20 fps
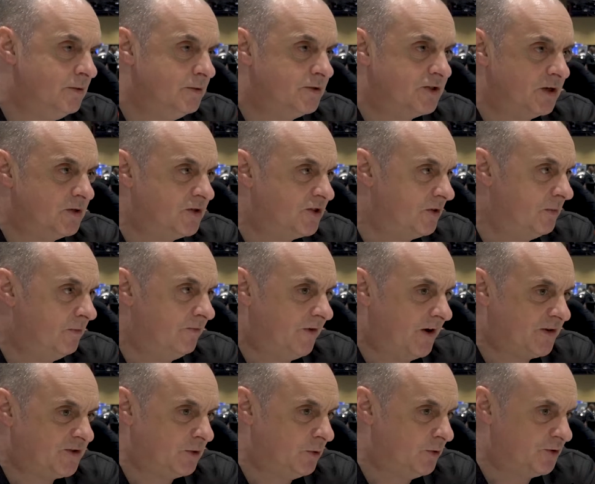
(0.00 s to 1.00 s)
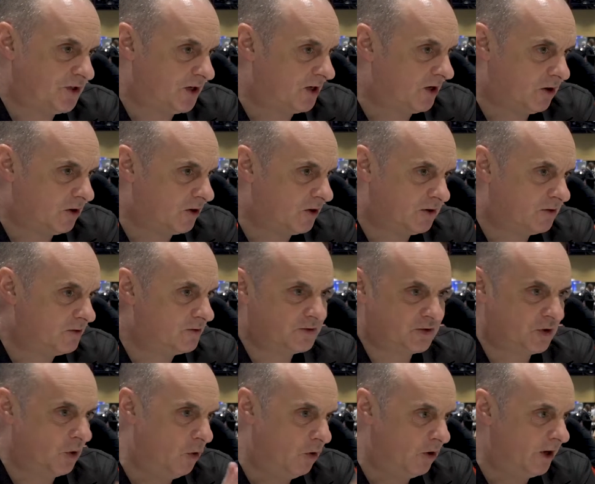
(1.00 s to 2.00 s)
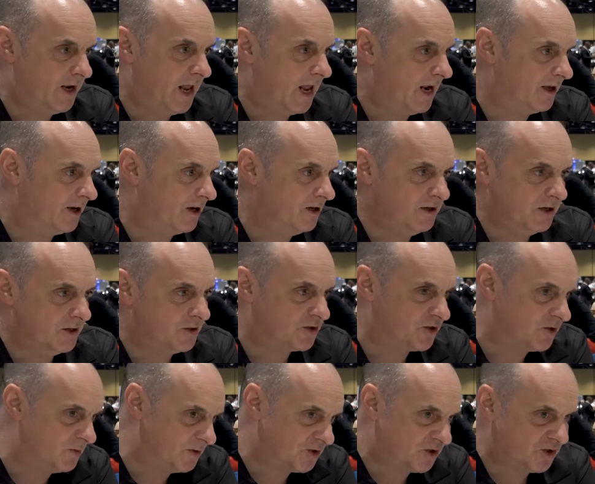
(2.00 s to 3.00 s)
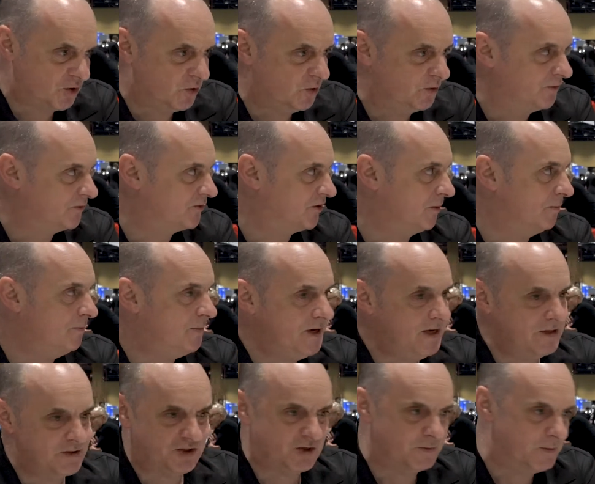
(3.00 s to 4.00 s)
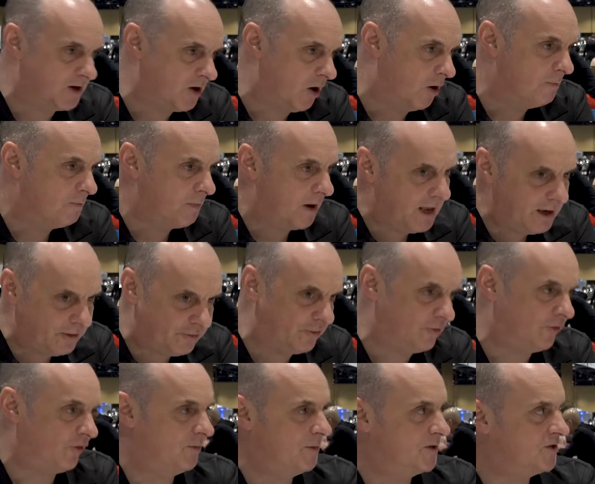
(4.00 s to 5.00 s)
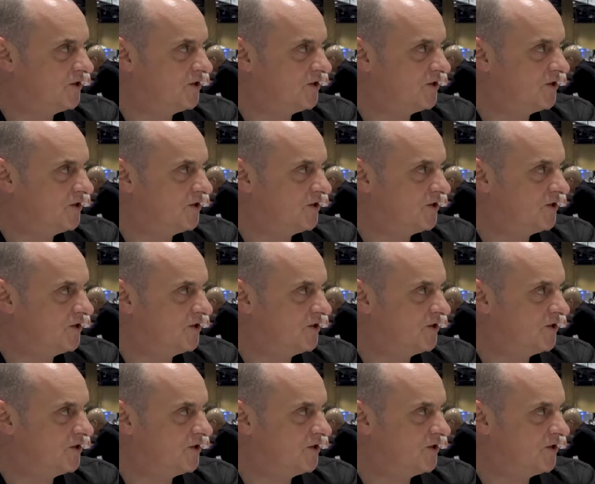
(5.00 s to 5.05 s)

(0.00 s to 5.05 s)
So some vessels are tall and elegant, and some are short and dumpy, and some are complex, and some are